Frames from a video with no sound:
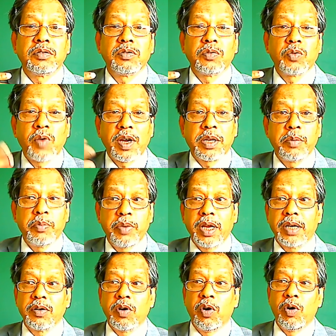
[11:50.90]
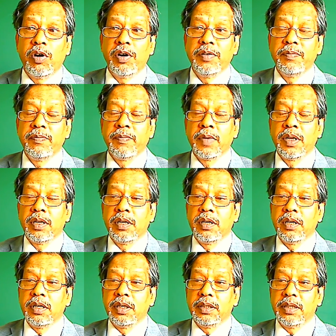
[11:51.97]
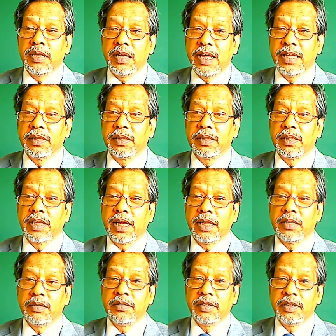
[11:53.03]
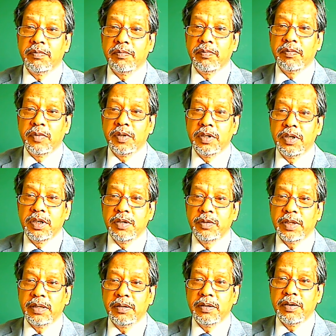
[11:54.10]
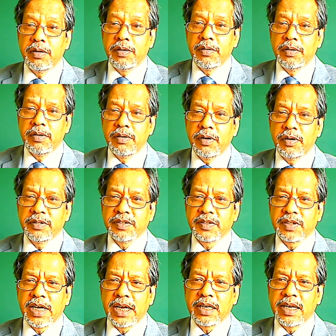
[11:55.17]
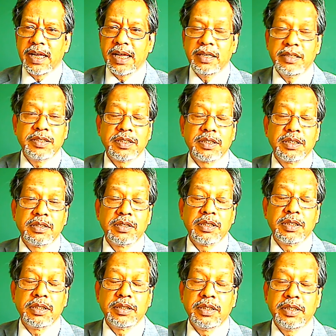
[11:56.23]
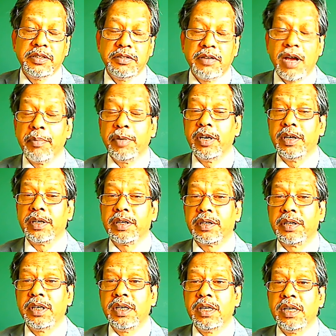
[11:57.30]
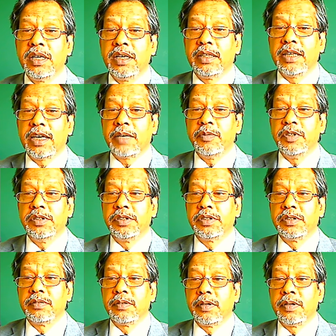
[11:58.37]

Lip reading: quite a bit on the length, and notice that L is the denominator. That means